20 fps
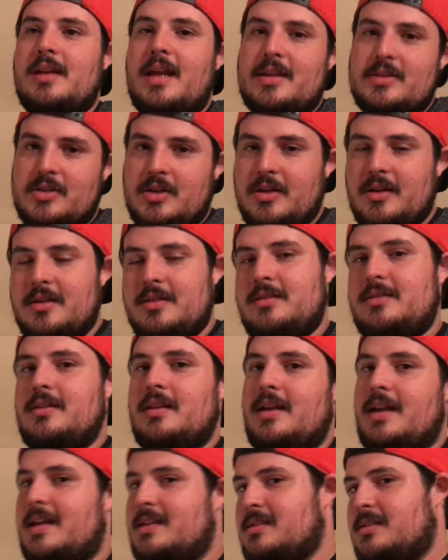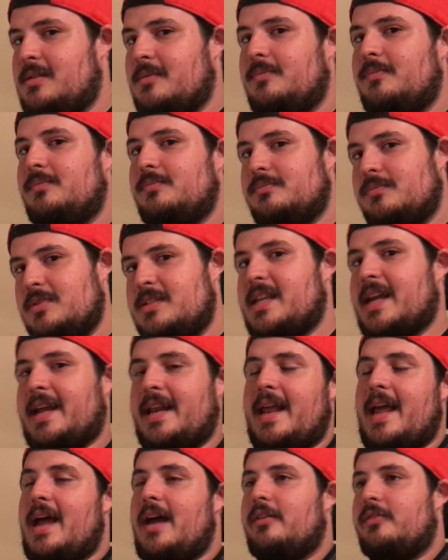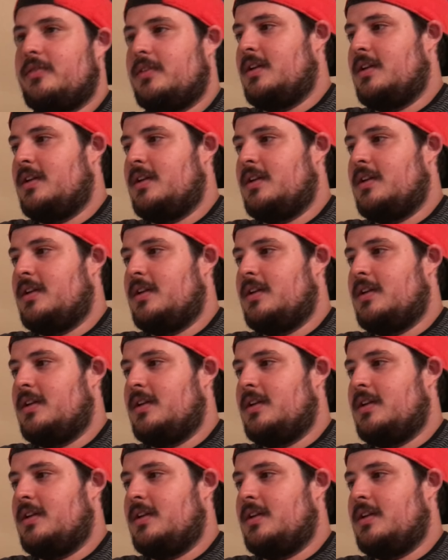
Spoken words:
as good as the second half.